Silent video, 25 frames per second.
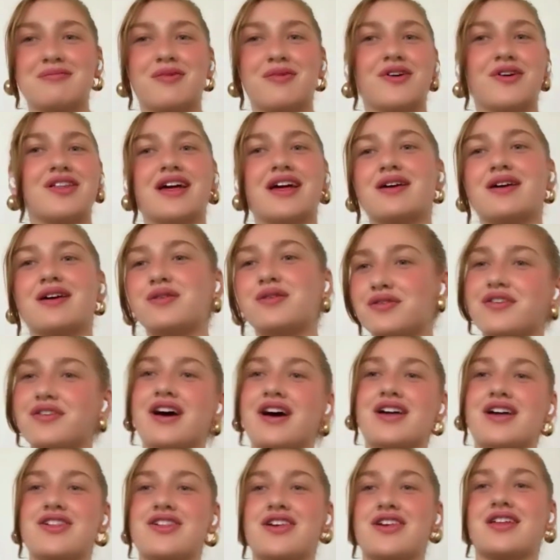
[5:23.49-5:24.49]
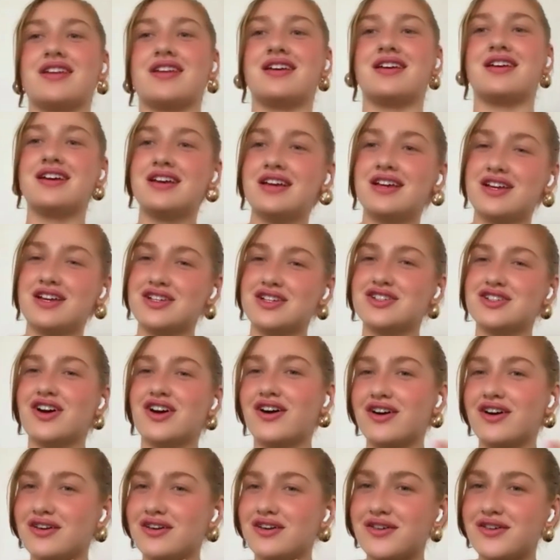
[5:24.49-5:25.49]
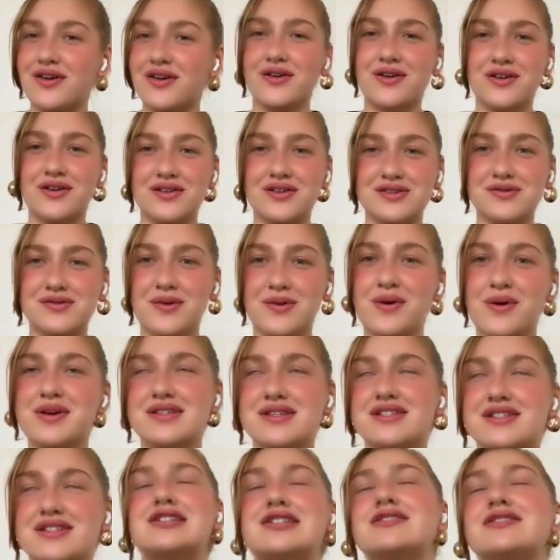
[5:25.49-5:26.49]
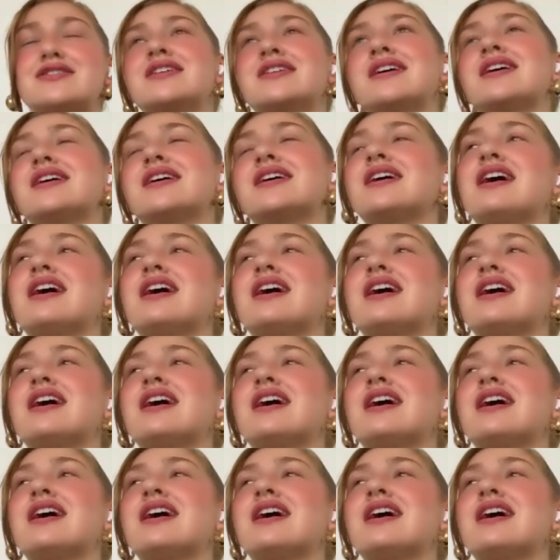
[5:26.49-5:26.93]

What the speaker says: I'm more like old-fashioned guitar, vocals, voice note.